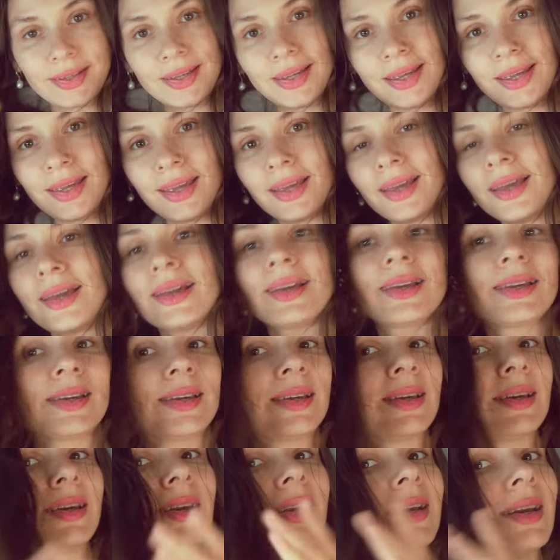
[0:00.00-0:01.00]
Okay.
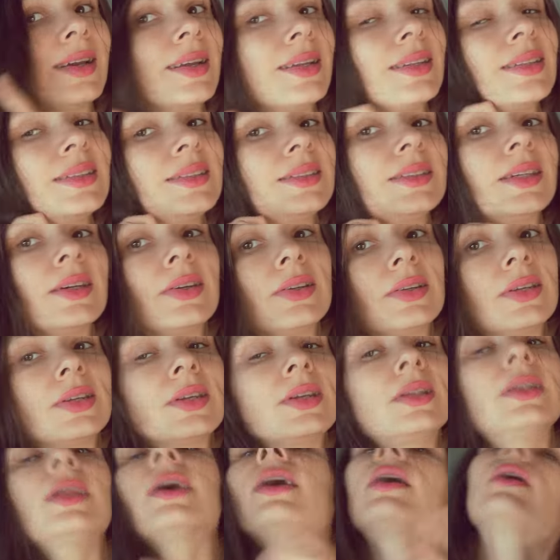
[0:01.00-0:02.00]
Good. So
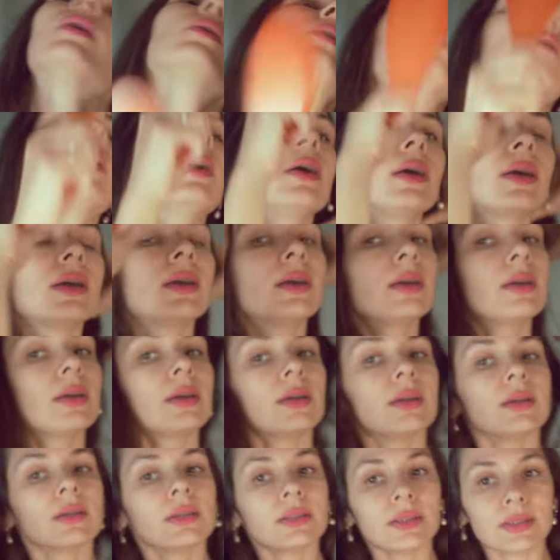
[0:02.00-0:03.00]
you know,
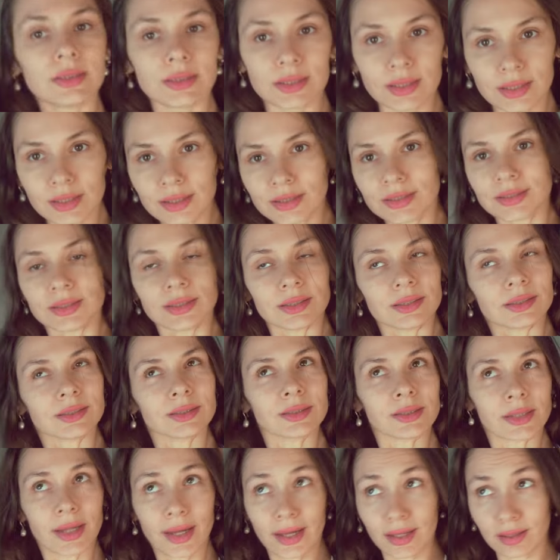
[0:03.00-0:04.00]
this
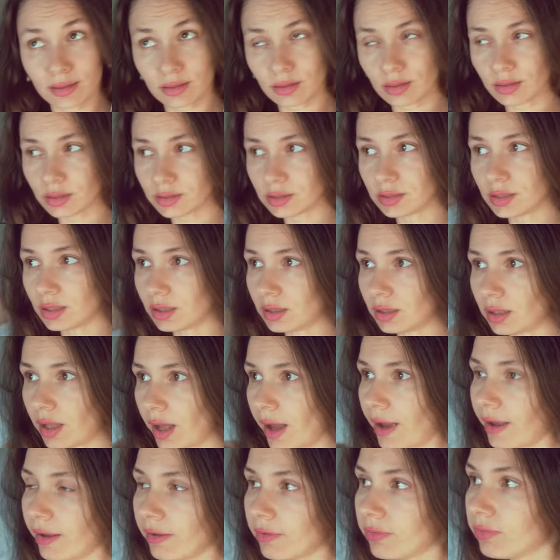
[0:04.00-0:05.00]
is like the
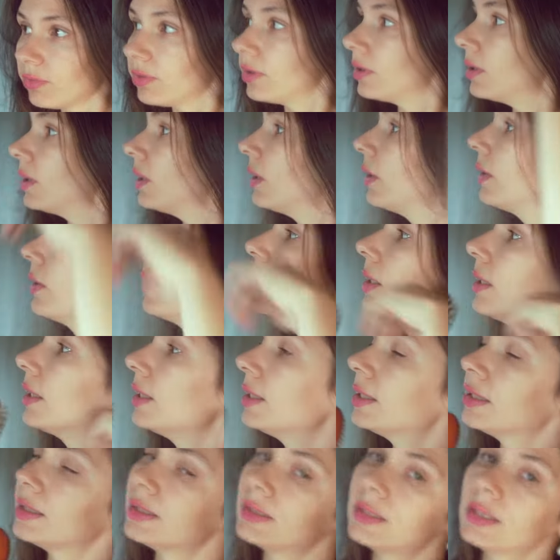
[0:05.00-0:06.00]
life
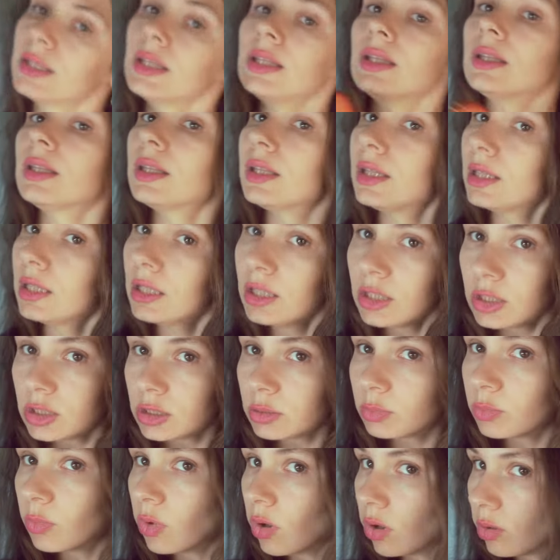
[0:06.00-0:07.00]
is in
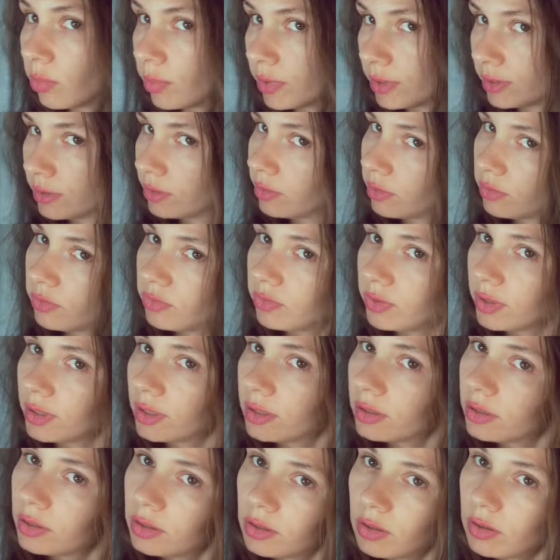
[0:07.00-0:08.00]
each moment of
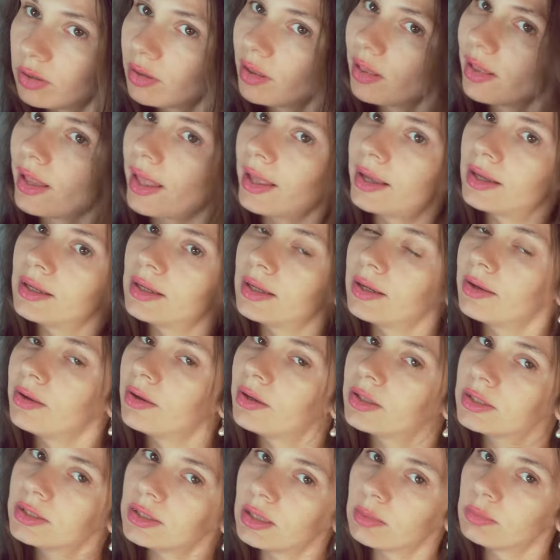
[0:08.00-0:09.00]
it, not like
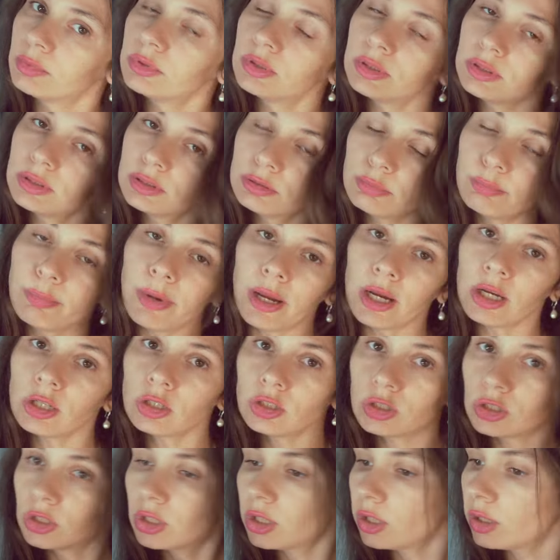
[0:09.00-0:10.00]
uh, something
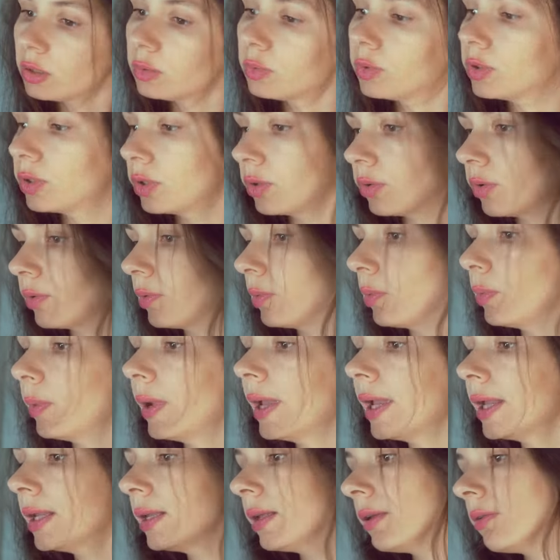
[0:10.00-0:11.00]
special, what you're
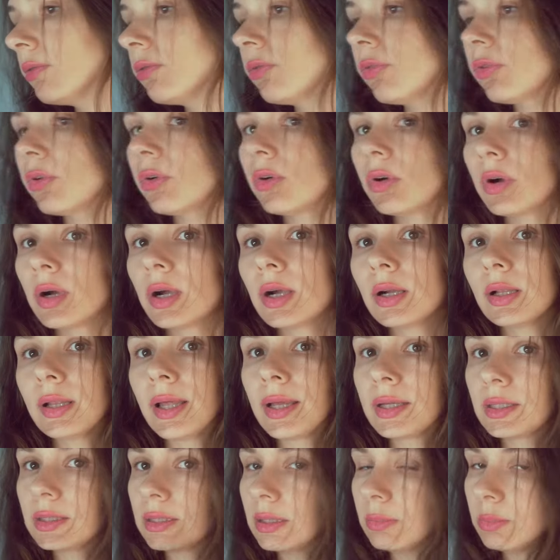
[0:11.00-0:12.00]
waiting for,
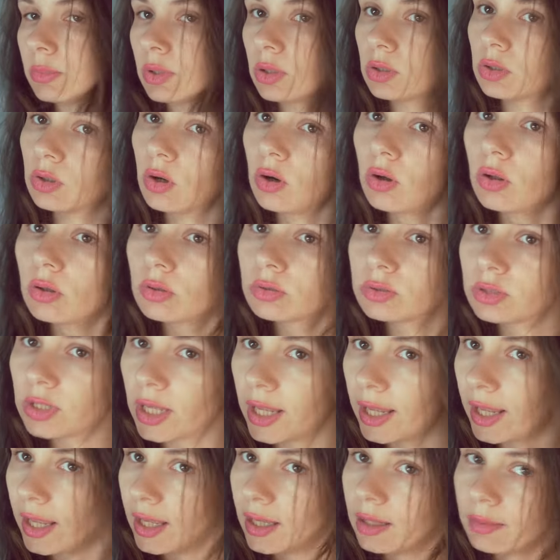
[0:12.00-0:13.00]
like some new goals,
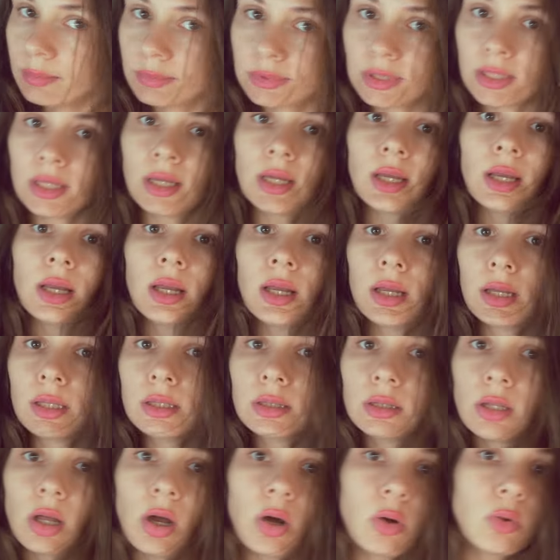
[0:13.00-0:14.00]
aims.
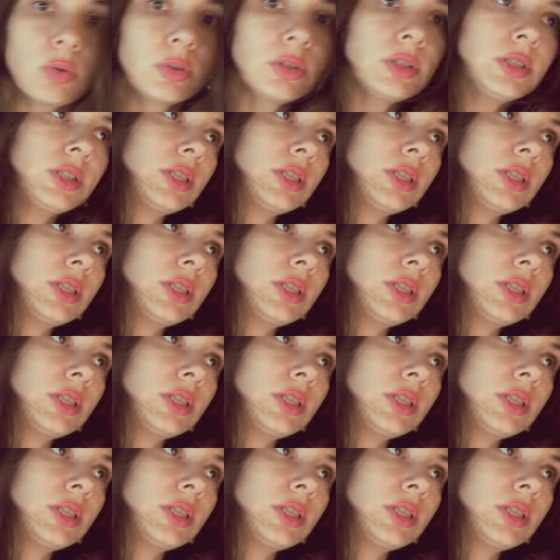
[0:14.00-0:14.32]
No, it's